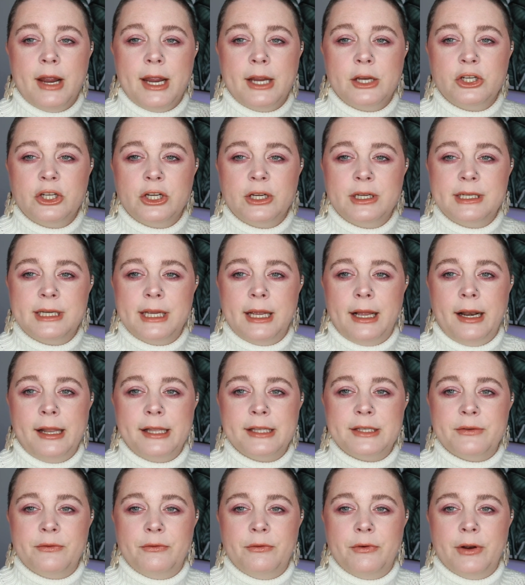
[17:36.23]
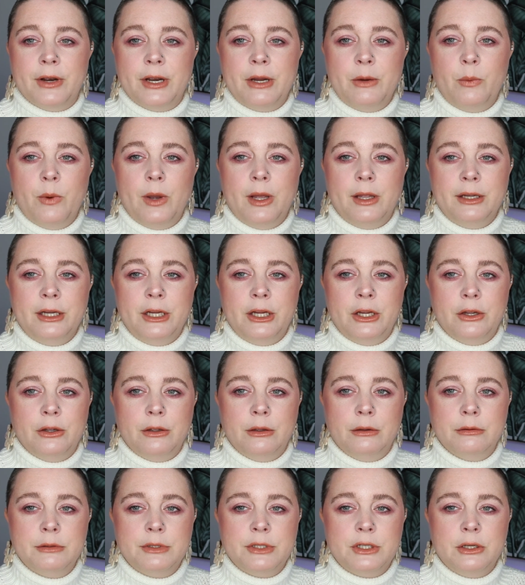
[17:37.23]
As you can tell, it's very well
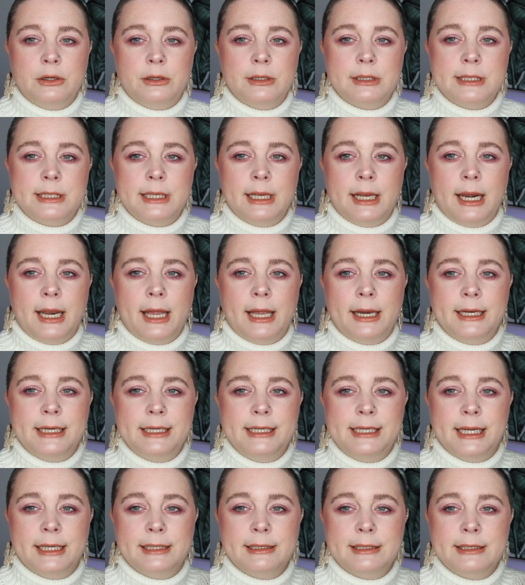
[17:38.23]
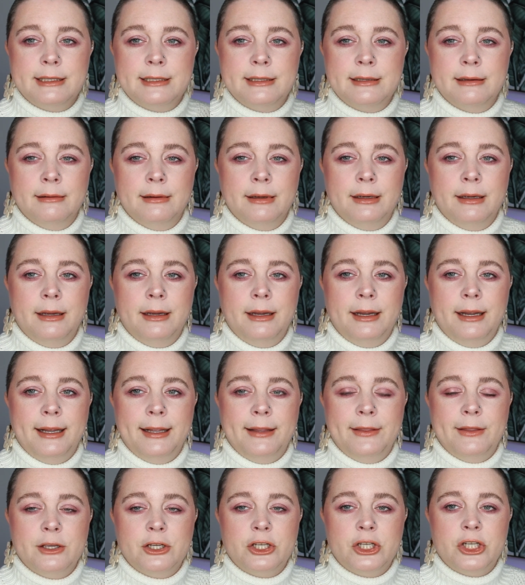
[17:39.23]
used. You can see a lot of dents
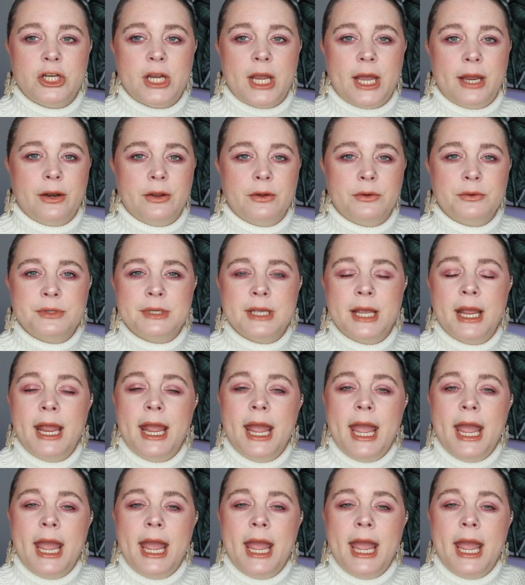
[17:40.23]
in the shadows.